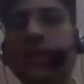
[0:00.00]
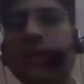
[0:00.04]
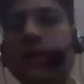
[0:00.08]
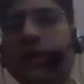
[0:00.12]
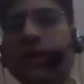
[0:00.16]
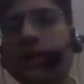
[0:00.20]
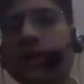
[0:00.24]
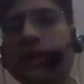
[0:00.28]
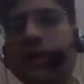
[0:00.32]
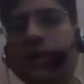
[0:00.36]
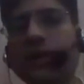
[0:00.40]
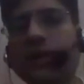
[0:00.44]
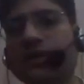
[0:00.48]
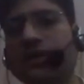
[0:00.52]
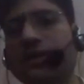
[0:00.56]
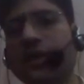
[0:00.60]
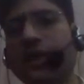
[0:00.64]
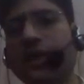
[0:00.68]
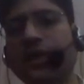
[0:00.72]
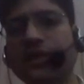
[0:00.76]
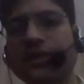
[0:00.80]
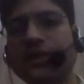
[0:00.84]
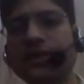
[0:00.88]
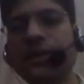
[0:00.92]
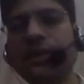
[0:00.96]
like
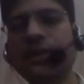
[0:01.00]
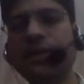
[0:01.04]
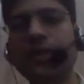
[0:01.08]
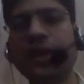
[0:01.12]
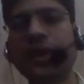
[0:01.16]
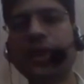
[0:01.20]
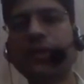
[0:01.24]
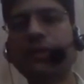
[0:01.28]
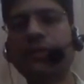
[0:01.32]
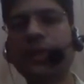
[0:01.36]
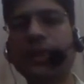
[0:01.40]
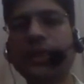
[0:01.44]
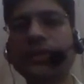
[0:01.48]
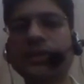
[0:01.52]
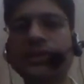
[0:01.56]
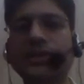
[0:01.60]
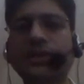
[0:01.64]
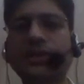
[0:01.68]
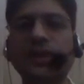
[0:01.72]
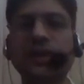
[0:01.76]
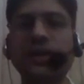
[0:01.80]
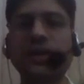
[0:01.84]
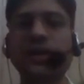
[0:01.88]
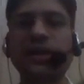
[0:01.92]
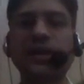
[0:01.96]
first fit
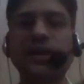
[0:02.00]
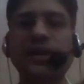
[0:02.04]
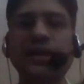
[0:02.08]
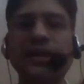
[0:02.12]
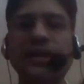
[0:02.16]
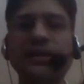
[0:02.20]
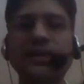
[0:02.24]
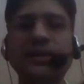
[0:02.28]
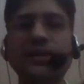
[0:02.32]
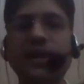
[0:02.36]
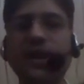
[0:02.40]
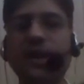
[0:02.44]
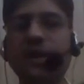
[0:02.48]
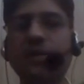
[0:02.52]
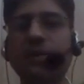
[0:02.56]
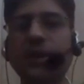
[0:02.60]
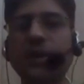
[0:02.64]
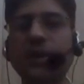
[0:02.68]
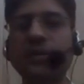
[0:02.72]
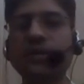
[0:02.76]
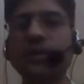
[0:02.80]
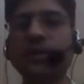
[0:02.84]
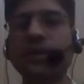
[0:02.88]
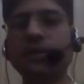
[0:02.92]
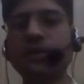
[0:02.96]
strategy, you can place
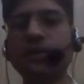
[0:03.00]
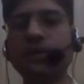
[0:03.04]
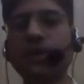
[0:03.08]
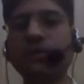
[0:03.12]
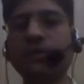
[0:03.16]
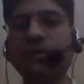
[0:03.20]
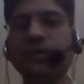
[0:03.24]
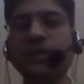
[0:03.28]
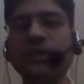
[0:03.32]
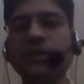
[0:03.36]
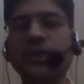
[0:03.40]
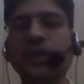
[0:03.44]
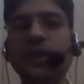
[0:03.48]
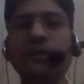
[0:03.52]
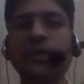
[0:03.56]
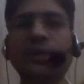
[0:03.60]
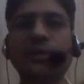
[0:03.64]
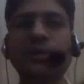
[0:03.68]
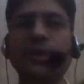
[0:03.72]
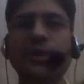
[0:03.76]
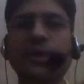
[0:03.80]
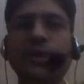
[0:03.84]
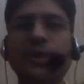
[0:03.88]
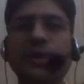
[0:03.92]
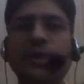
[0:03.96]
these
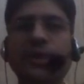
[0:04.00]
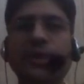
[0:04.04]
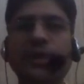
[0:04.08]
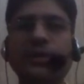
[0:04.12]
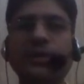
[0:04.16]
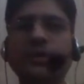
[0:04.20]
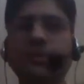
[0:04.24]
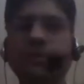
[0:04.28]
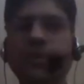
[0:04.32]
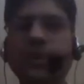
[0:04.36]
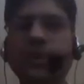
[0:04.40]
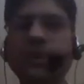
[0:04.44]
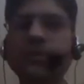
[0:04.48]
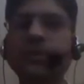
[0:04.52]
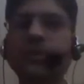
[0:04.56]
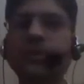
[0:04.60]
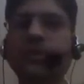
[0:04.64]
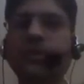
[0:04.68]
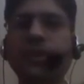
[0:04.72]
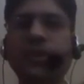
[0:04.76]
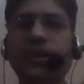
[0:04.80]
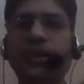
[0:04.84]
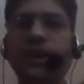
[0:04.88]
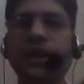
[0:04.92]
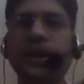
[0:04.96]
segments into the physical
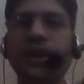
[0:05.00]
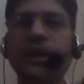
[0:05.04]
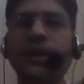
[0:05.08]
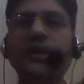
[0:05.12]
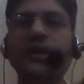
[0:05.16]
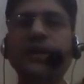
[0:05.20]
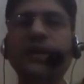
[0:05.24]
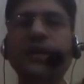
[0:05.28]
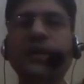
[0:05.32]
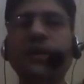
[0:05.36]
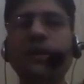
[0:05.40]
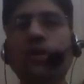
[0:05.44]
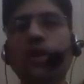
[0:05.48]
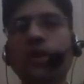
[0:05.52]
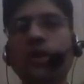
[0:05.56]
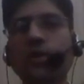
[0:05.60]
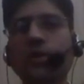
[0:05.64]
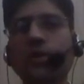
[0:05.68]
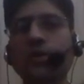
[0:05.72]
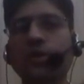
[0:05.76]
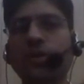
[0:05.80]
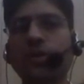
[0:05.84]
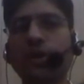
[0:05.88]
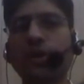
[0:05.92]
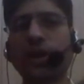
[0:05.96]
memory space
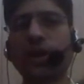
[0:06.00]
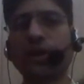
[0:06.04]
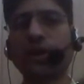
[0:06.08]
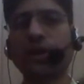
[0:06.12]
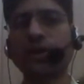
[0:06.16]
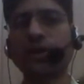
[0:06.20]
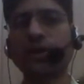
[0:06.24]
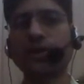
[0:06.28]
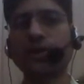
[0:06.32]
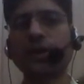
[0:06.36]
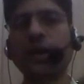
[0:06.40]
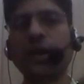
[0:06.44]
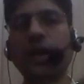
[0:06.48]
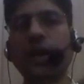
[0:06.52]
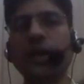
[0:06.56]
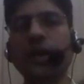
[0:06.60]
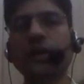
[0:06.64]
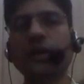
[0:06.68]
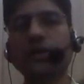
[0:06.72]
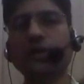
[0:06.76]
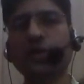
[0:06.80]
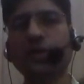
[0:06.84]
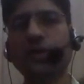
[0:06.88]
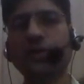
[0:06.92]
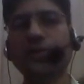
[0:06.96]
or any other algorithm
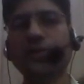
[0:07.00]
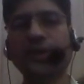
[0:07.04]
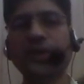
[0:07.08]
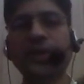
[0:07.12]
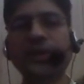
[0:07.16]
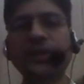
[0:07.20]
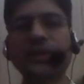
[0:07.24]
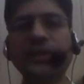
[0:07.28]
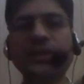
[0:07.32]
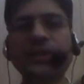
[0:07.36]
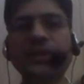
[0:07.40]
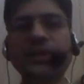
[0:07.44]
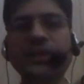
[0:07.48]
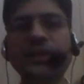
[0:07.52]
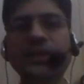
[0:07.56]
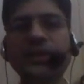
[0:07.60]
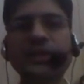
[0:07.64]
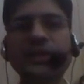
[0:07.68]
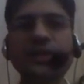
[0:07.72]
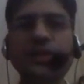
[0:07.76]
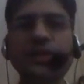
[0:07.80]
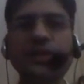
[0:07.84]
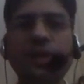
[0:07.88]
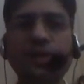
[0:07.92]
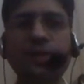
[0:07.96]
you can use.
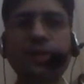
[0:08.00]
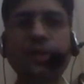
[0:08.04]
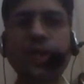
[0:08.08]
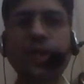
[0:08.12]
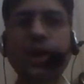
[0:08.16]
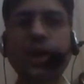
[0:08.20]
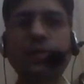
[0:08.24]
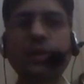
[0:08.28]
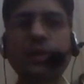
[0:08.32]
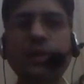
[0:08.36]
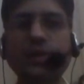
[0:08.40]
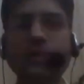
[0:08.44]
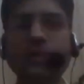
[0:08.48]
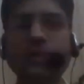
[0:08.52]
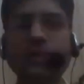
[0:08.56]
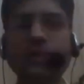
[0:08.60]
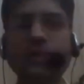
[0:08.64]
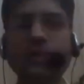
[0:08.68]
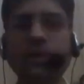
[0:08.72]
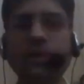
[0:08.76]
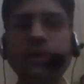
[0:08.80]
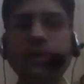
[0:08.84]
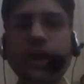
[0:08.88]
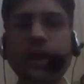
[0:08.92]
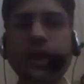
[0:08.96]
So this is
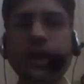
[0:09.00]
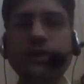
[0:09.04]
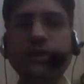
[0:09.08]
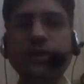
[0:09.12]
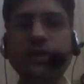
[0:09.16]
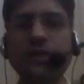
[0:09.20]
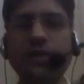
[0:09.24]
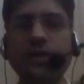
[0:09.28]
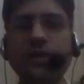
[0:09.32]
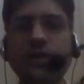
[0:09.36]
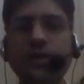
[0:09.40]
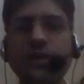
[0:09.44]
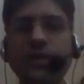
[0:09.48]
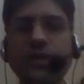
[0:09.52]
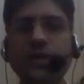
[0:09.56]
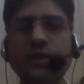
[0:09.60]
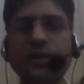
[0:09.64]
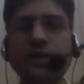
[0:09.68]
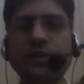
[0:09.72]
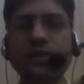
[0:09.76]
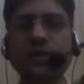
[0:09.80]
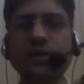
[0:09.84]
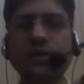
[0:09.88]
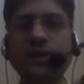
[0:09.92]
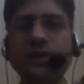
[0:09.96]
your programmer's view,
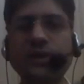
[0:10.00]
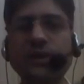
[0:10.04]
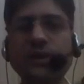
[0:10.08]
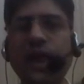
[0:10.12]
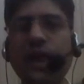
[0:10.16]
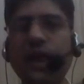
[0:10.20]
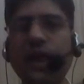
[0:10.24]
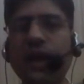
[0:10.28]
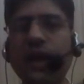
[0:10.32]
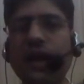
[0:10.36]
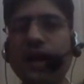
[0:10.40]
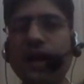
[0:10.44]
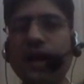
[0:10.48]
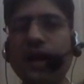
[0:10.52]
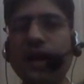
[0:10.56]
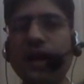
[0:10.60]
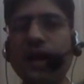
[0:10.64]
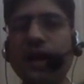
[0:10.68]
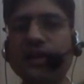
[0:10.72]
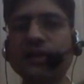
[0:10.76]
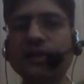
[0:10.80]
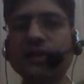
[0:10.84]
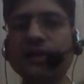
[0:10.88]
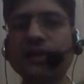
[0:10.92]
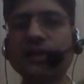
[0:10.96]
that is your user
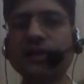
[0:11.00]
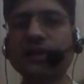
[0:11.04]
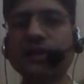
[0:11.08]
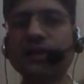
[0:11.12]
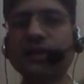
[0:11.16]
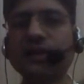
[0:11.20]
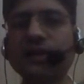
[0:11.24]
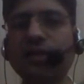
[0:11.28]
space,